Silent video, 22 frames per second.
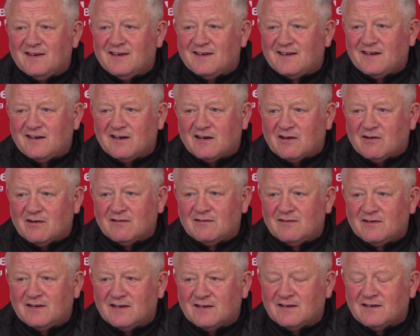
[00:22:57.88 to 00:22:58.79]
you know,
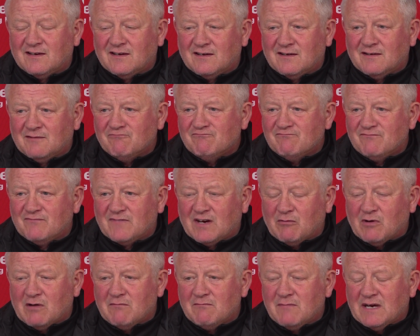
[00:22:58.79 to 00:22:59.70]
I
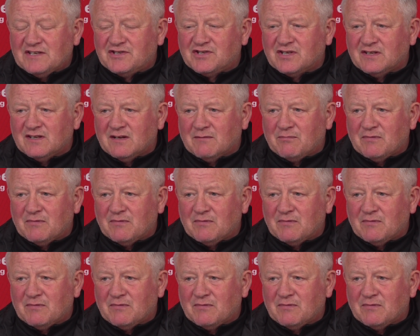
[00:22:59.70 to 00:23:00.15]
won't mention the